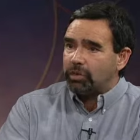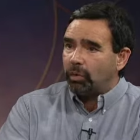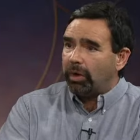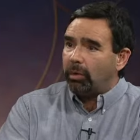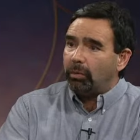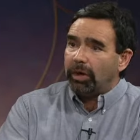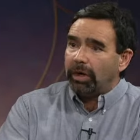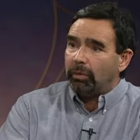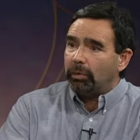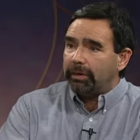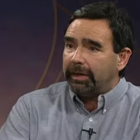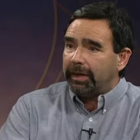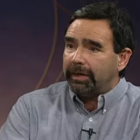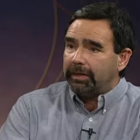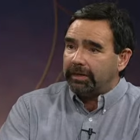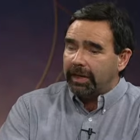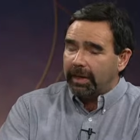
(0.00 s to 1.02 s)
quite well when
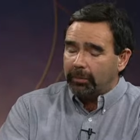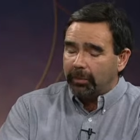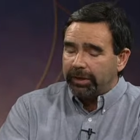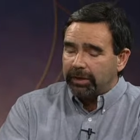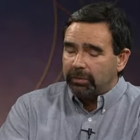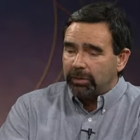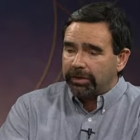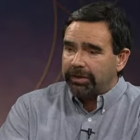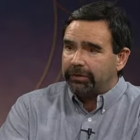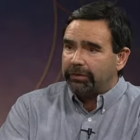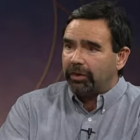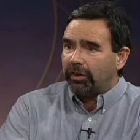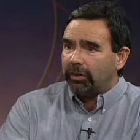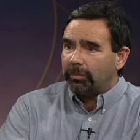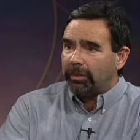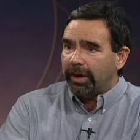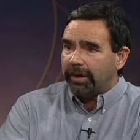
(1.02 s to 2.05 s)
I collaborated with his
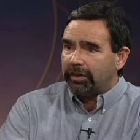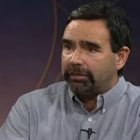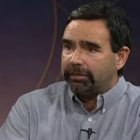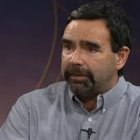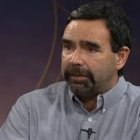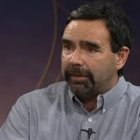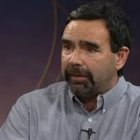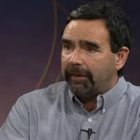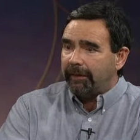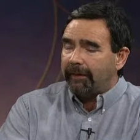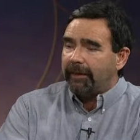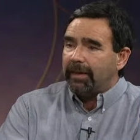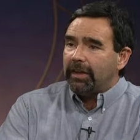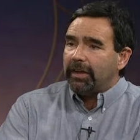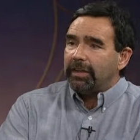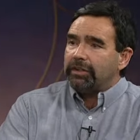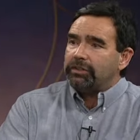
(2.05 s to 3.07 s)
autobiography.
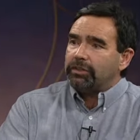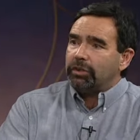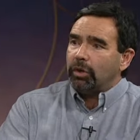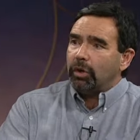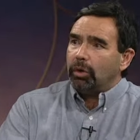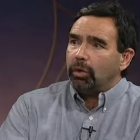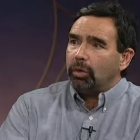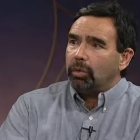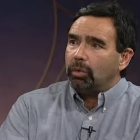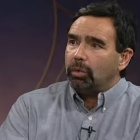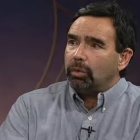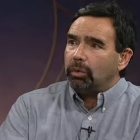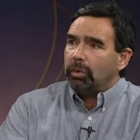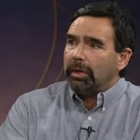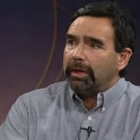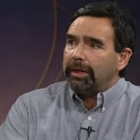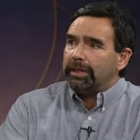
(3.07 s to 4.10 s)

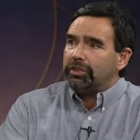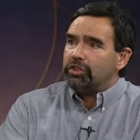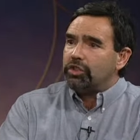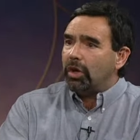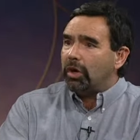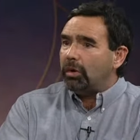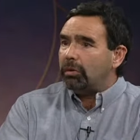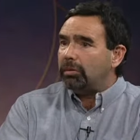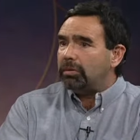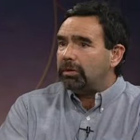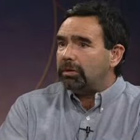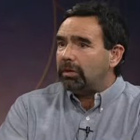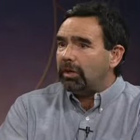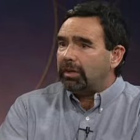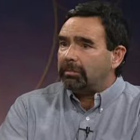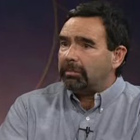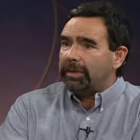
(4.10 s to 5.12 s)
So uh, Joe
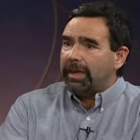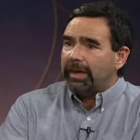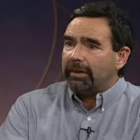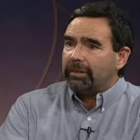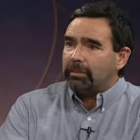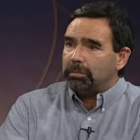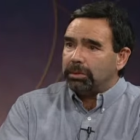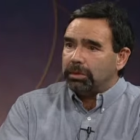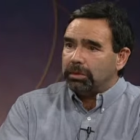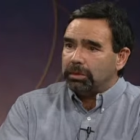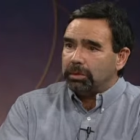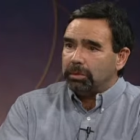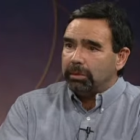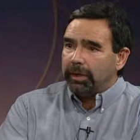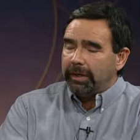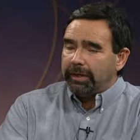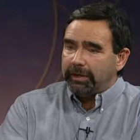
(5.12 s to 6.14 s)
called me out of the
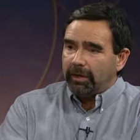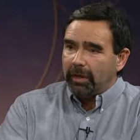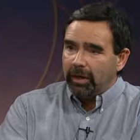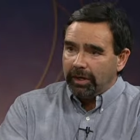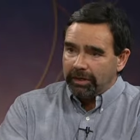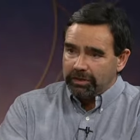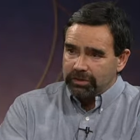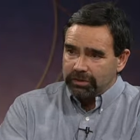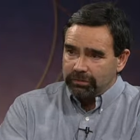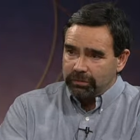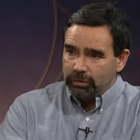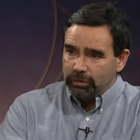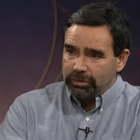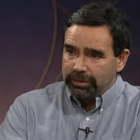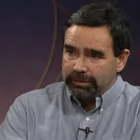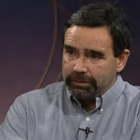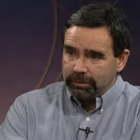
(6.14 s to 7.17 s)
blue in August of
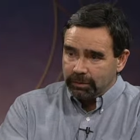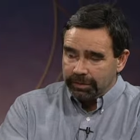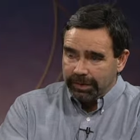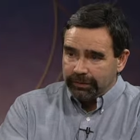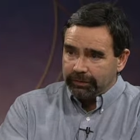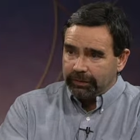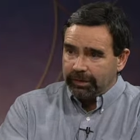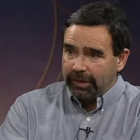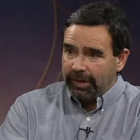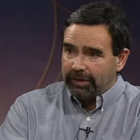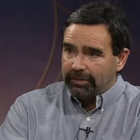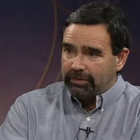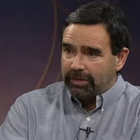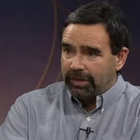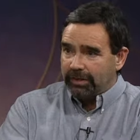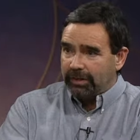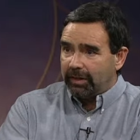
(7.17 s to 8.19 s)
2008
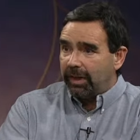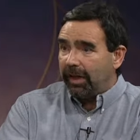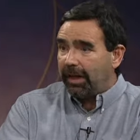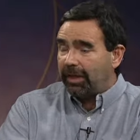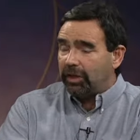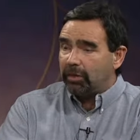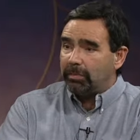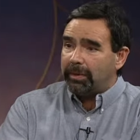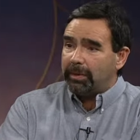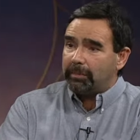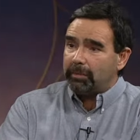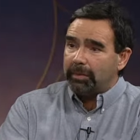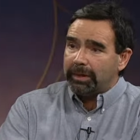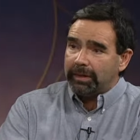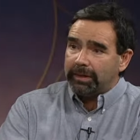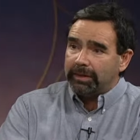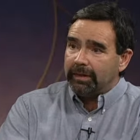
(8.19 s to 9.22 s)
saying, hey, do you remember
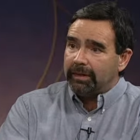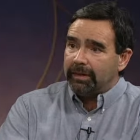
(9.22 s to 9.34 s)
me?